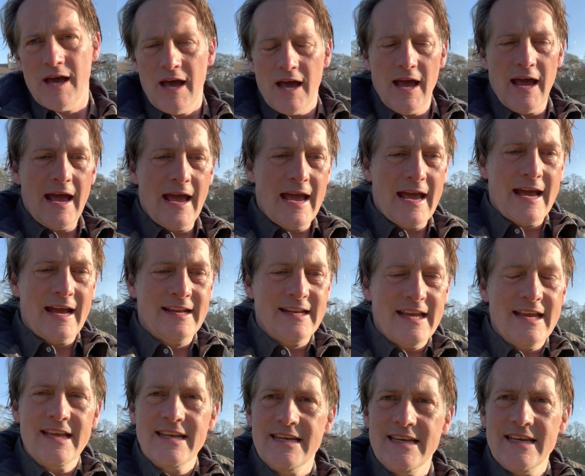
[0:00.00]
and
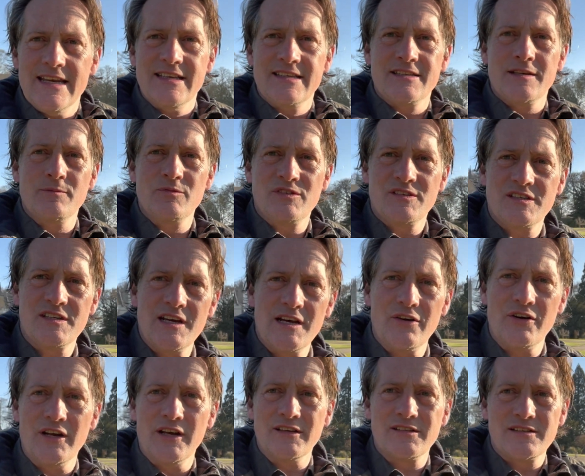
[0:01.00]
it needs some
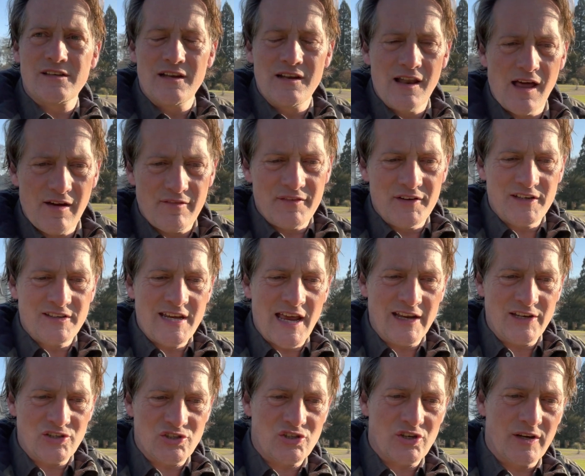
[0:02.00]
serious love and
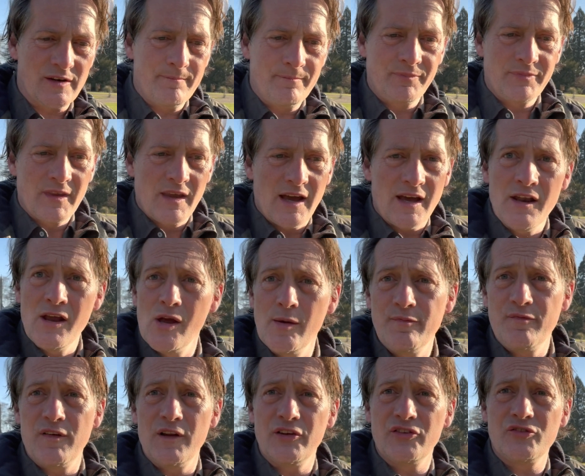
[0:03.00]
attention, and
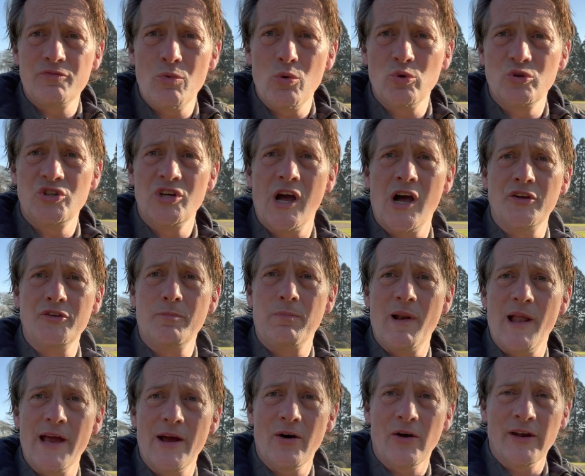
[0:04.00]
hopefully a small child to
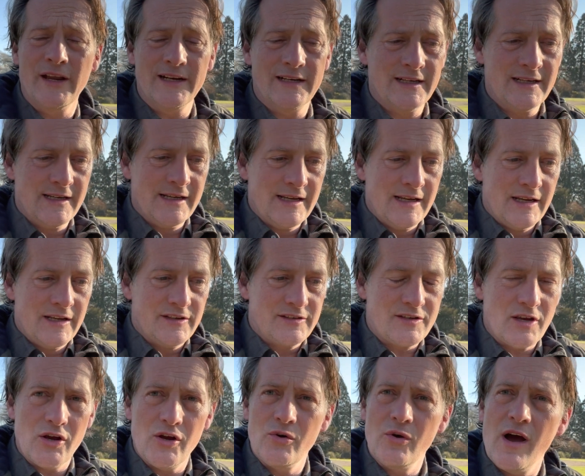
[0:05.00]
play on it.
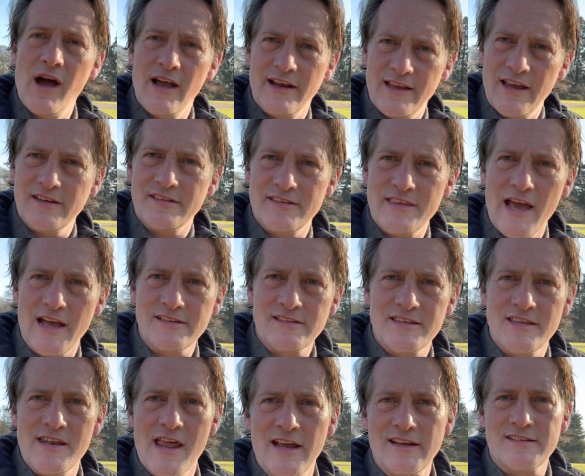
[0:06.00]
So I guess that's the
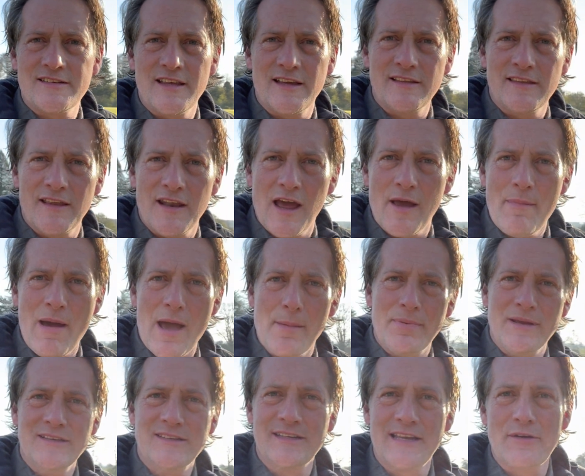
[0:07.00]
next thing that I'm
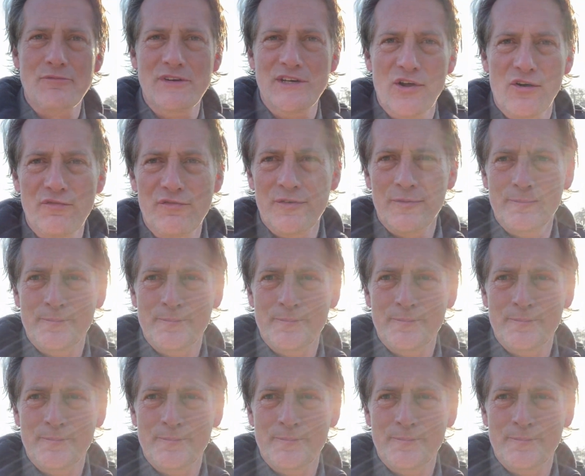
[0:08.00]
happy to get rid of.